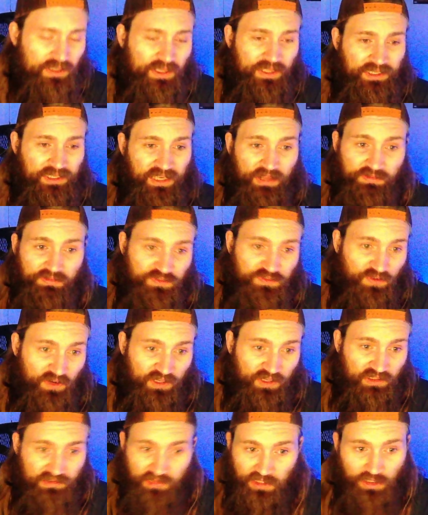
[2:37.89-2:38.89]
Now he's fighting
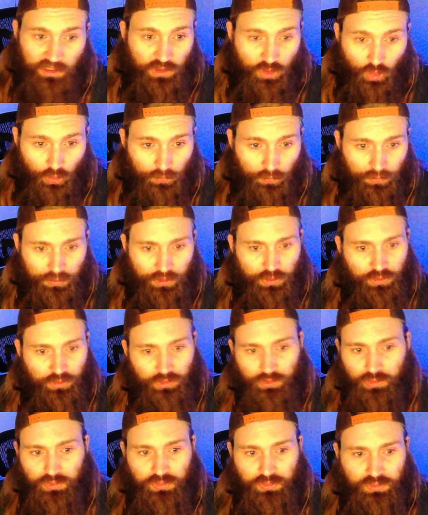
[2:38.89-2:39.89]
Clayton Carpenter,
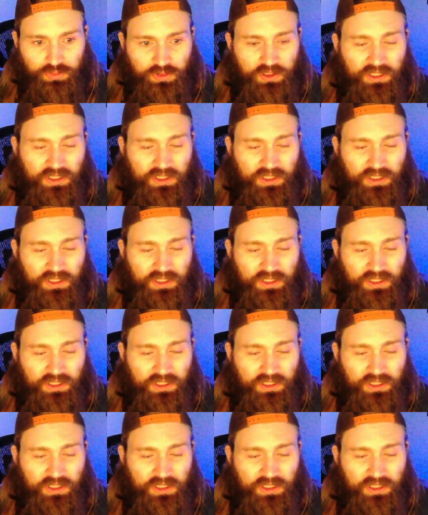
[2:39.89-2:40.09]
who